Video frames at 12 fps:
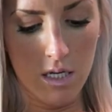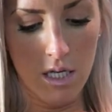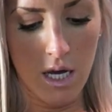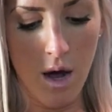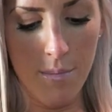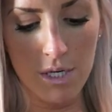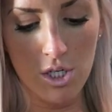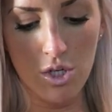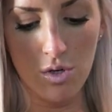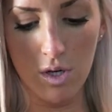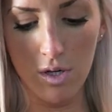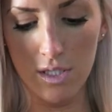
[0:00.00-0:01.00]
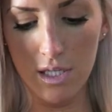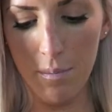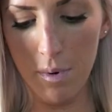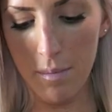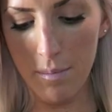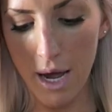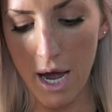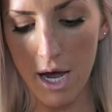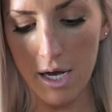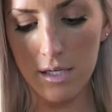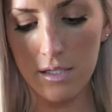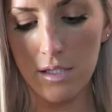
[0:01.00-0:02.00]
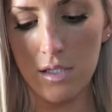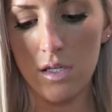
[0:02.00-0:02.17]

They come in 2 little separate bags.